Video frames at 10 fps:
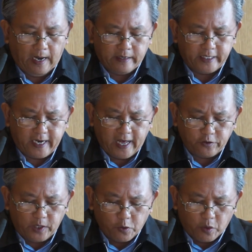The
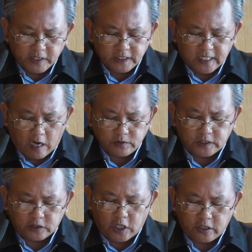Catholic Women's
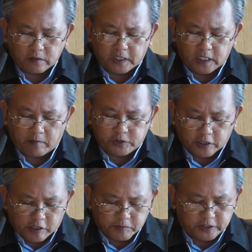Council document
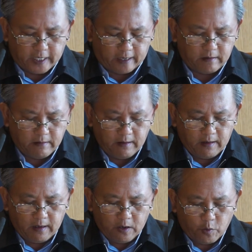observes that
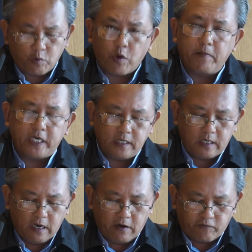when women
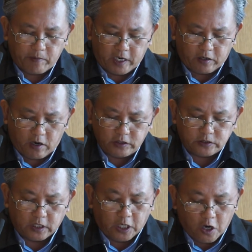from across
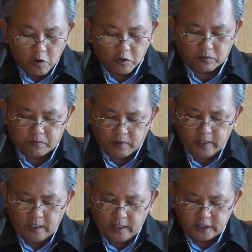the globe
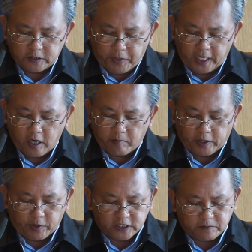speak of
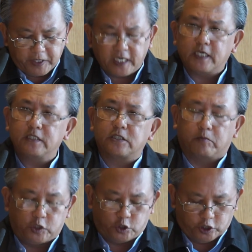their experience
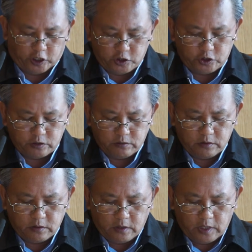of the church,
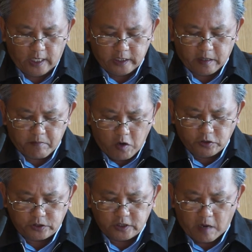the
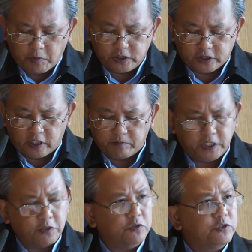most common term
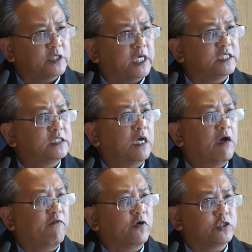used is
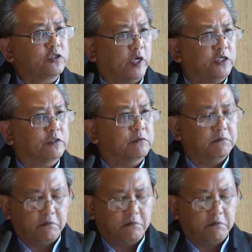frustration.